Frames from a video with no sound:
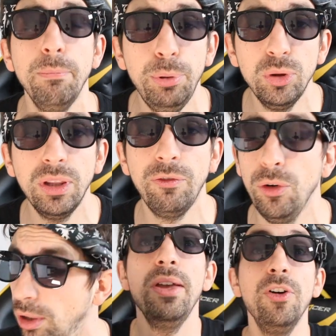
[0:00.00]

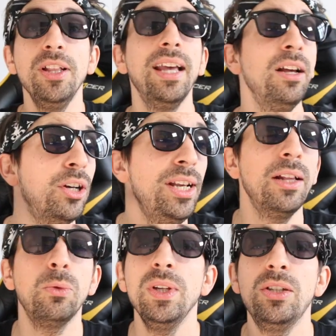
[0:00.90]
beautiful. You even can
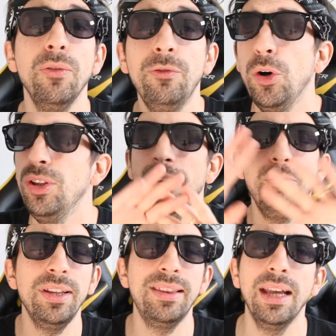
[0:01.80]
connect with your phone,
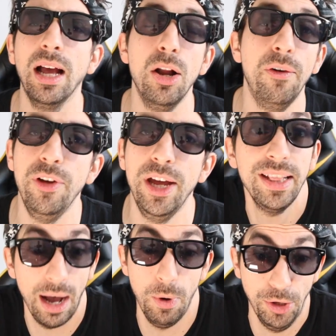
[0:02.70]
everything. I love
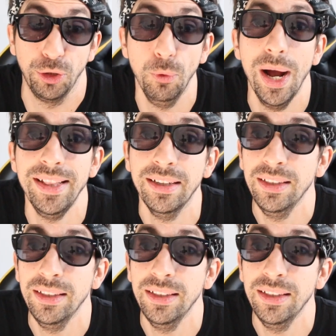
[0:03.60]
it. I want new one